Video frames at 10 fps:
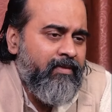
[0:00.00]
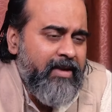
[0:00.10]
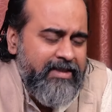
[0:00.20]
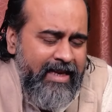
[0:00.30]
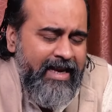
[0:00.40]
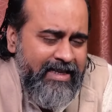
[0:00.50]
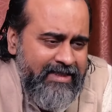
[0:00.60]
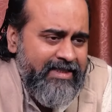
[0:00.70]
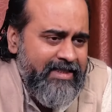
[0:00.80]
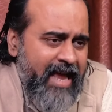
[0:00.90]
is an
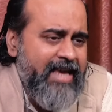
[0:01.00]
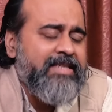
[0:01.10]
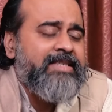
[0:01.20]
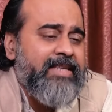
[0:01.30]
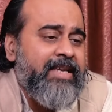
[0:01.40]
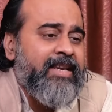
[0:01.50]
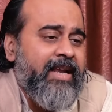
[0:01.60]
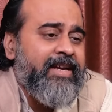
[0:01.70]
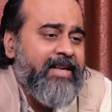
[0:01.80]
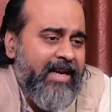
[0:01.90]
exercise in
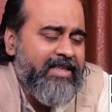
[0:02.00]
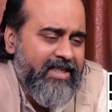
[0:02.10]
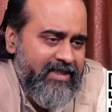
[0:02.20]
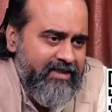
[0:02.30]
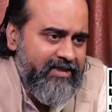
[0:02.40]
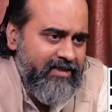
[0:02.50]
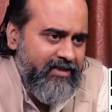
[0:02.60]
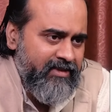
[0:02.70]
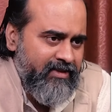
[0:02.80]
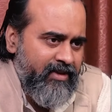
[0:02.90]
intelligence.
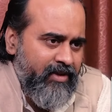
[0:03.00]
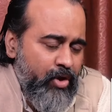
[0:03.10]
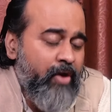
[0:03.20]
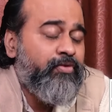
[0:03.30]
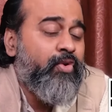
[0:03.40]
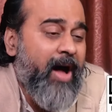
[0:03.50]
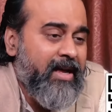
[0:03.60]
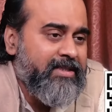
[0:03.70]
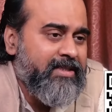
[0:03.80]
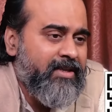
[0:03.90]
You have to
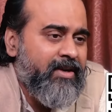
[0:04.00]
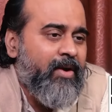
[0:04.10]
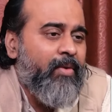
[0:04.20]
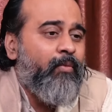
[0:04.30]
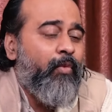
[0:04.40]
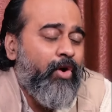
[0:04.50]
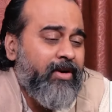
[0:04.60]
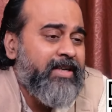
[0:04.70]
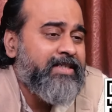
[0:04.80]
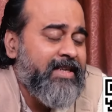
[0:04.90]
ask,
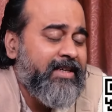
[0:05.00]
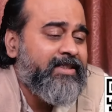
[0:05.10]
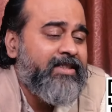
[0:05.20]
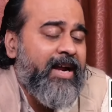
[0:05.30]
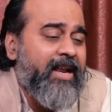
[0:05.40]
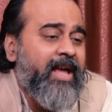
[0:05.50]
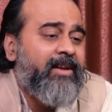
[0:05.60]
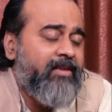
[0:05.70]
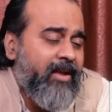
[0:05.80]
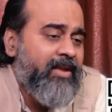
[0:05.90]
what is it that I
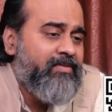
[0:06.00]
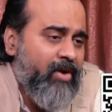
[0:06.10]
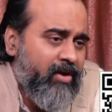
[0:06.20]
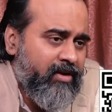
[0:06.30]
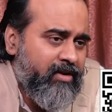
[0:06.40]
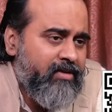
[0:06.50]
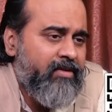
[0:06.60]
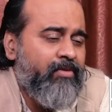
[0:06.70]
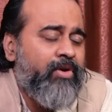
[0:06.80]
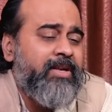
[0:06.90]
really want?
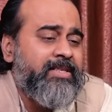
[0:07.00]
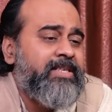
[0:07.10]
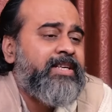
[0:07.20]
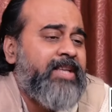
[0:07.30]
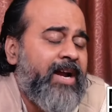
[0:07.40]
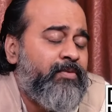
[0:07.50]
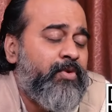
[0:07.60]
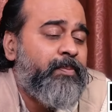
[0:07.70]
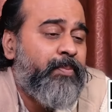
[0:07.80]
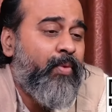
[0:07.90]
What is it that
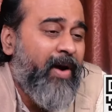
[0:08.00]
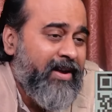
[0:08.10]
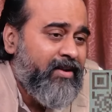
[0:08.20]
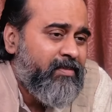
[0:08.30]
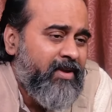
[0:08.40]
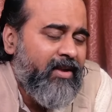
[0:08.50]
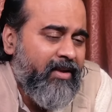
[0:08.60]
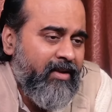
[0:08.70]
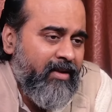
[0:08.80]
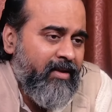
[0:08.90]
would provide me